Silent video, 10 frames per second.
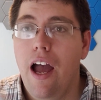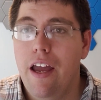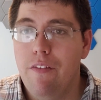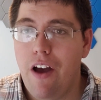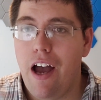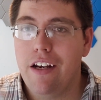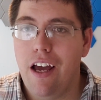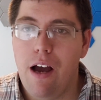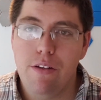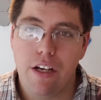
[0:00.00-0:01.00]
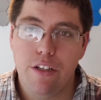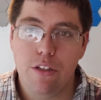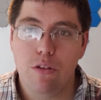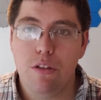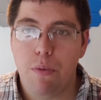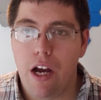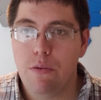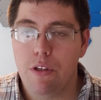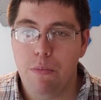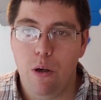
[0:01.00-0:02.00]
In fact, I was actually so surprised
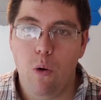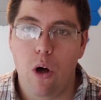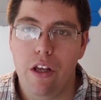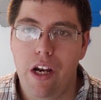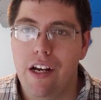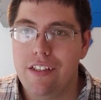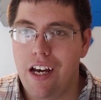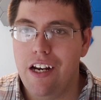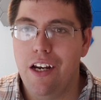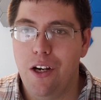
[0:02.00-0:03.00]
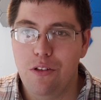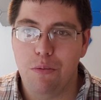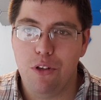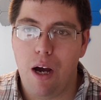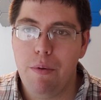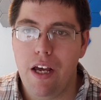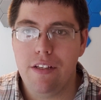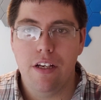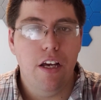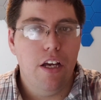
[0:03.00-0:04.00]
with the build quality, I decided to do some drop
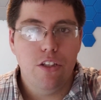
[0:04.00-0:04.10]
tests.